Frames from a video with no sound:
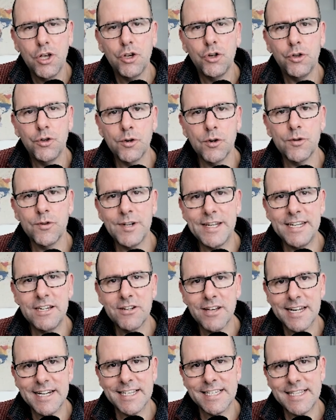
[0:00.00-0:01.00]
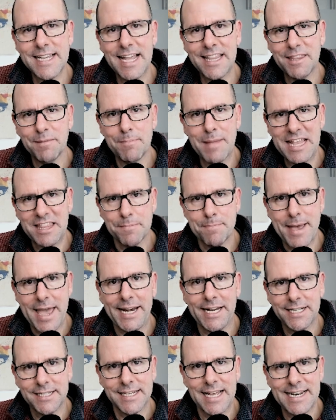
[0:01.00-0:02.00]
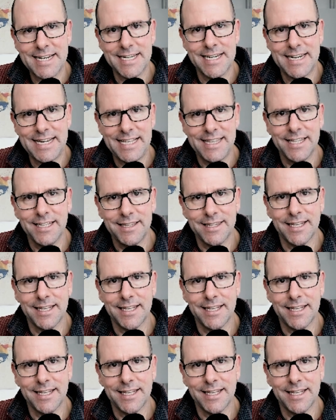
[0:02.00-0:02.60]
You don't need to understand the mathematics underneath it,